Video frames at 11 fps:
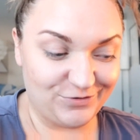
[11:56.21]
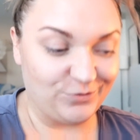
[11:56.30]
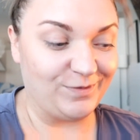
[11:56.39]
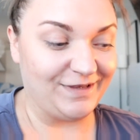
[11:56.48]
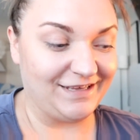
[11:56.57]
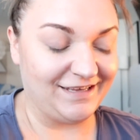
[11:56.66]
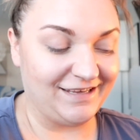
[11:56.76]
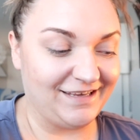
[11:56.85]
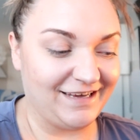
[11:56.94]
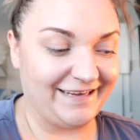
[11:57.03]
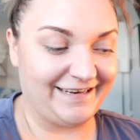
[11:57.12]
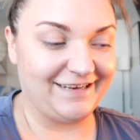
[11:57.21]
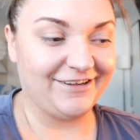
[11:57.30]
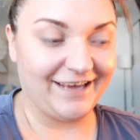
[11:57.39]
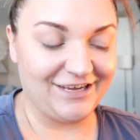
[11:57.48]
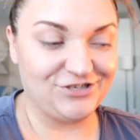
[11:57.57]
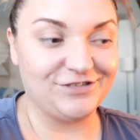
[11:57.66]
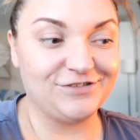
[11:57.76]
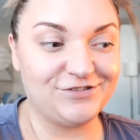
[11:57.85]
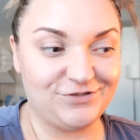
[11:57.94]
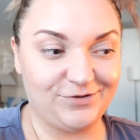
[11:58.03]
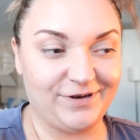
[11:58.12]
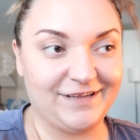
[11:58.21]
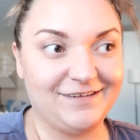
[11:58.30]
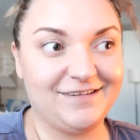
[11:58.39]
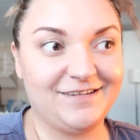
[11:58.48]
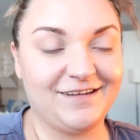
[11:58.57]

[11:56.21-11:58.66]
to be a dental hygiene student.